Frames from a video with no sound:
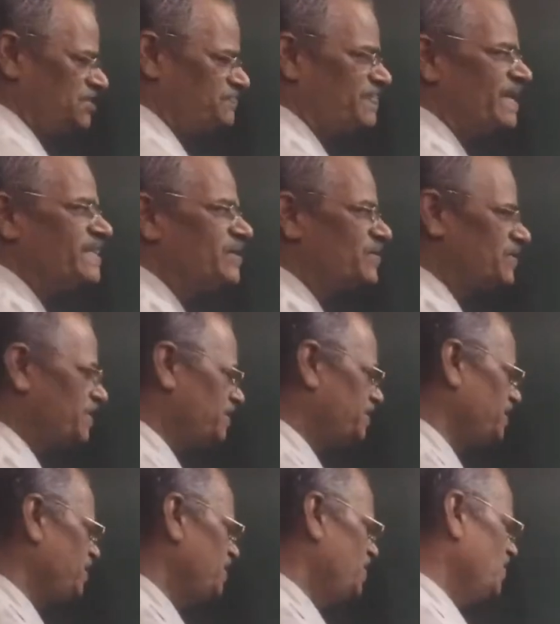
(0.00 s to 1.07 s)
Pythagoras.
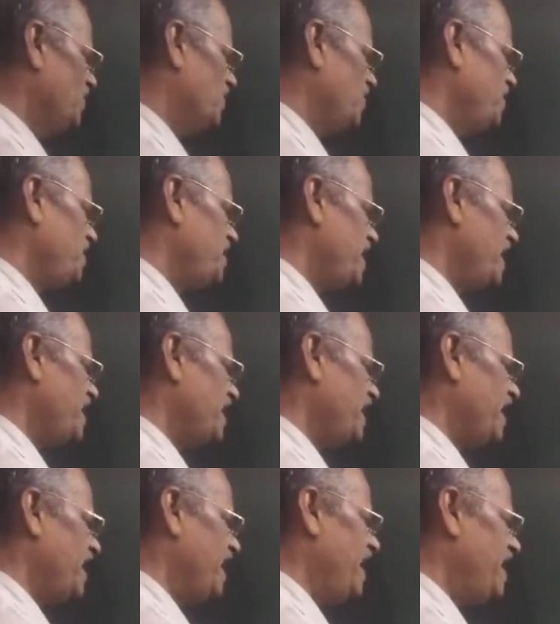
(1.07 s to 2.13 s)
What is that?
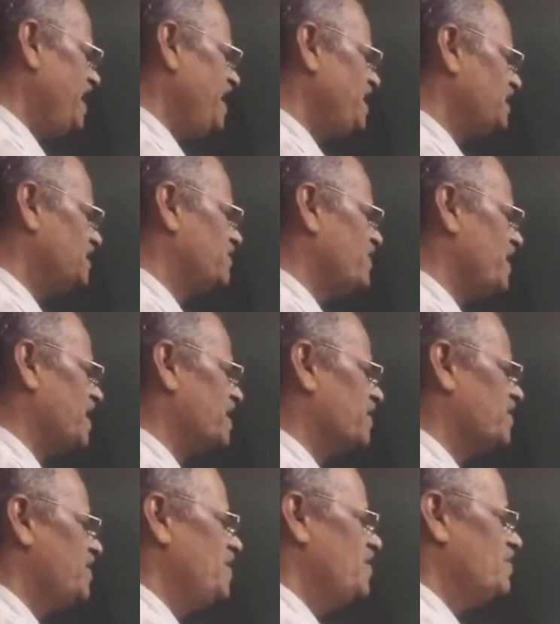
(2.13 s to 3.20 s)
AD
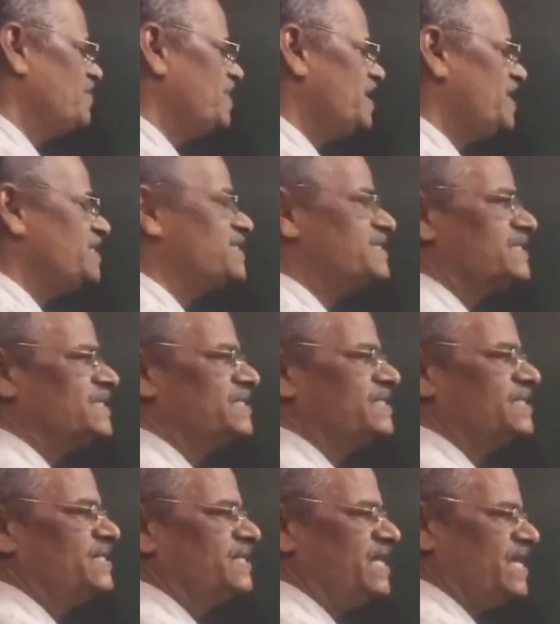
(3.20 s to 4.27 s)
square plus
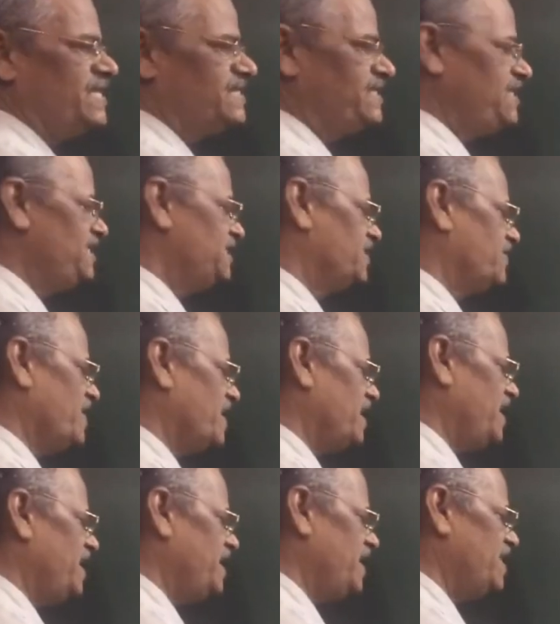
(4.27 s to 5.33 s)
DC
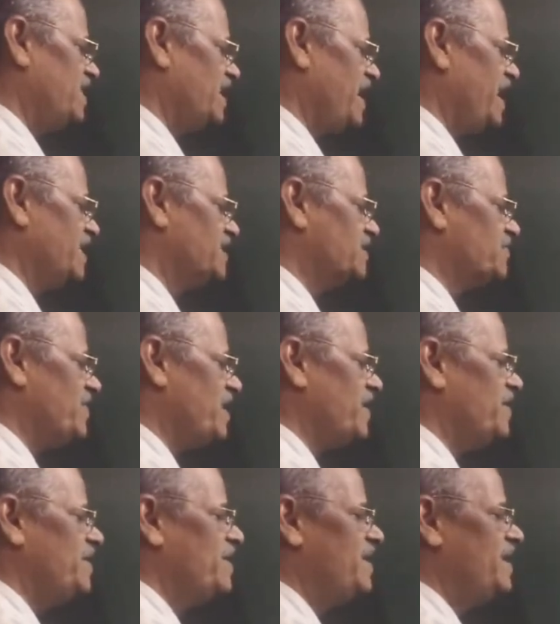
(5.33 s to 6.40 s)
square. It is x
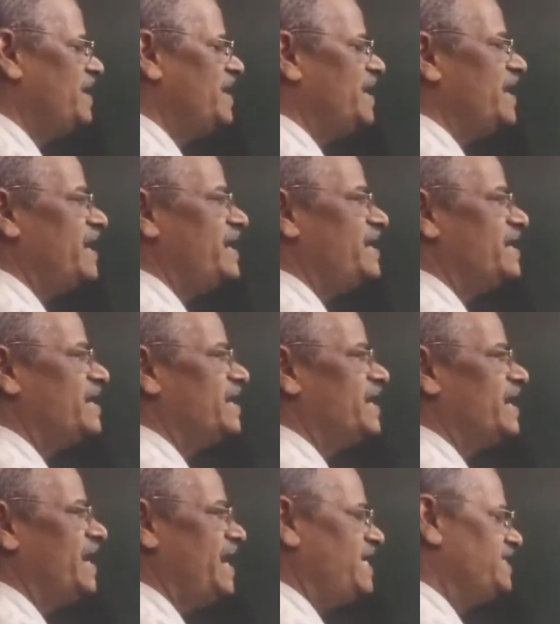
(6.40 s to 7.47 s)
square, and
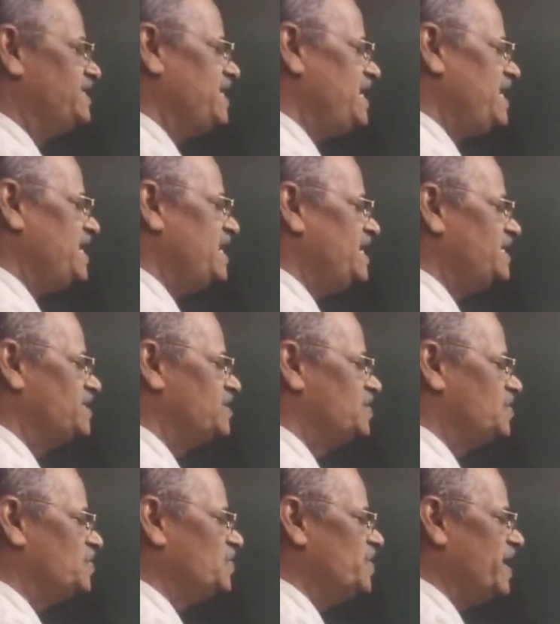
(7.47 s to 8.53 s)
AC
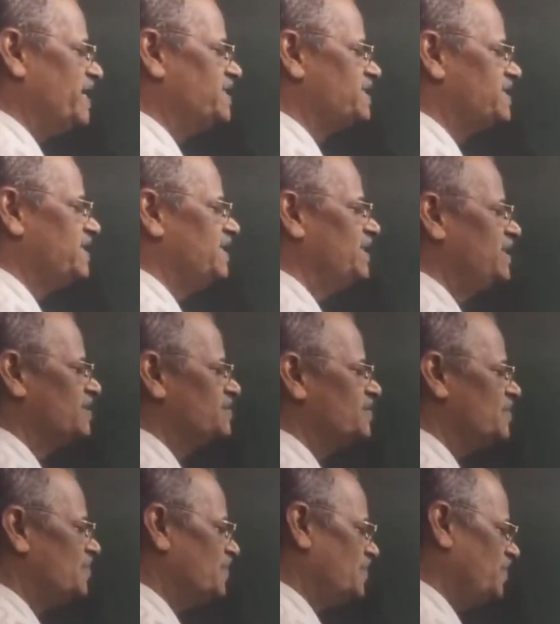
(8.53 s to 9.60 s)
is 2x.
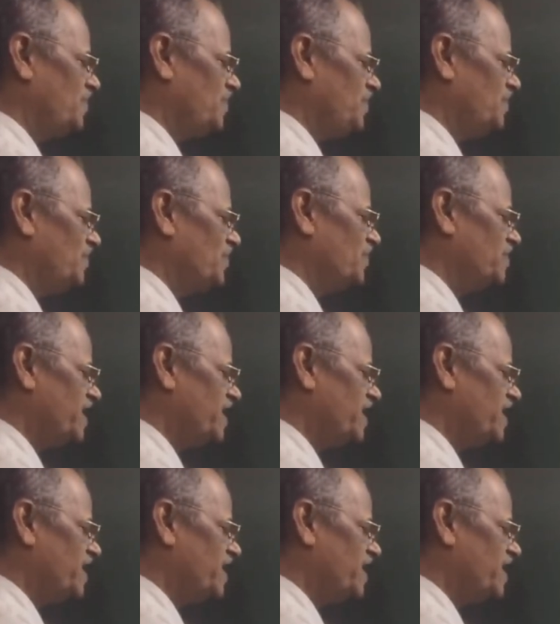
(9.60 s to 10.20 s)
So you know